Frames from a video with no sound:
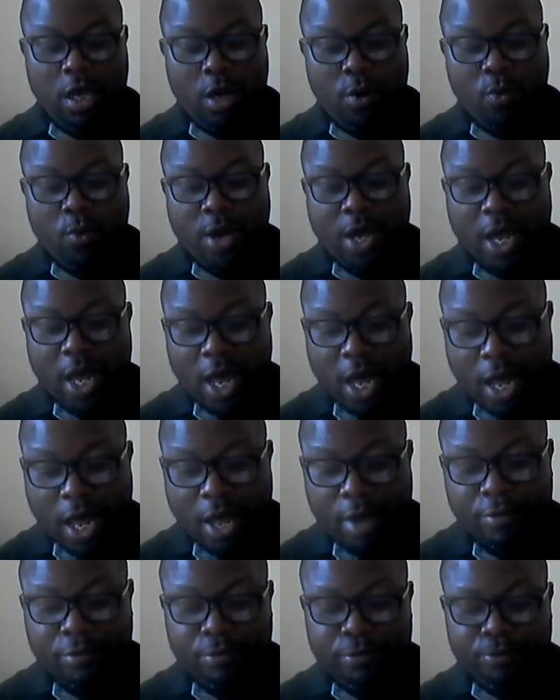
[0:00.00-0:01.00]
we
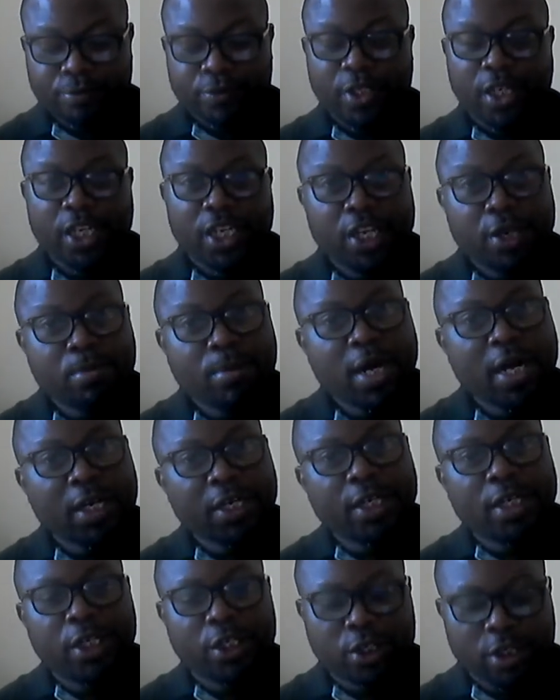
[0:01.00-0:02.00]
have human
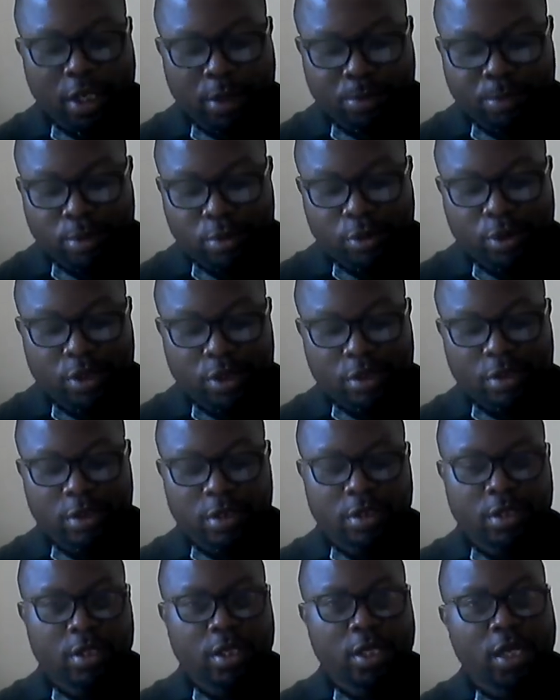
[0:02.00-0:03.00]
relation approach,
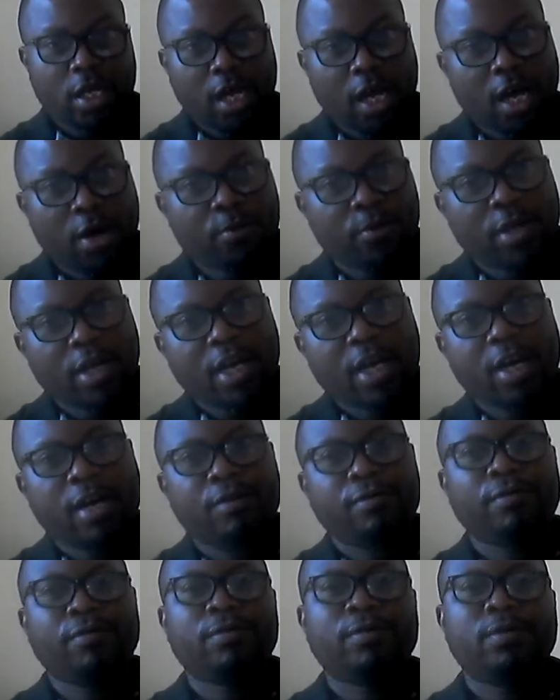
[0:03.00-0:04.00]
and we have
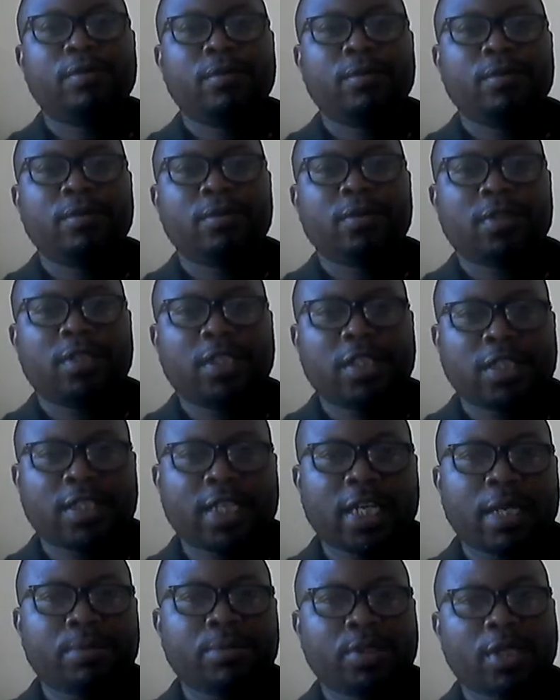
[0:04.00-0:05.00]

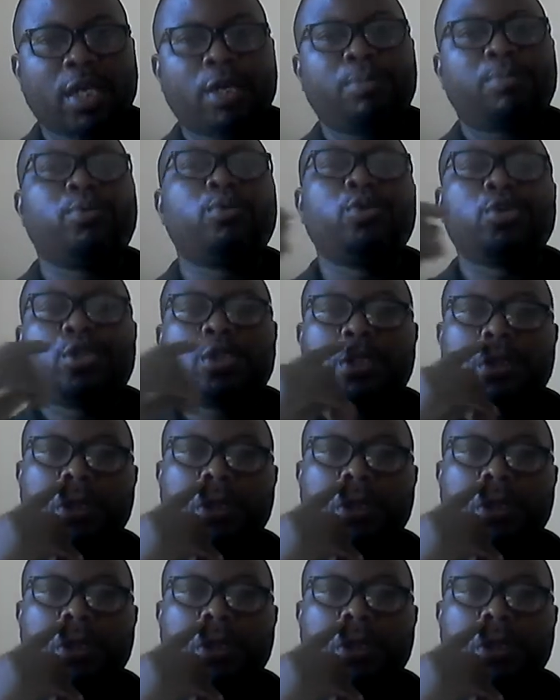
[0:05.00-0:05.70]
systems approach.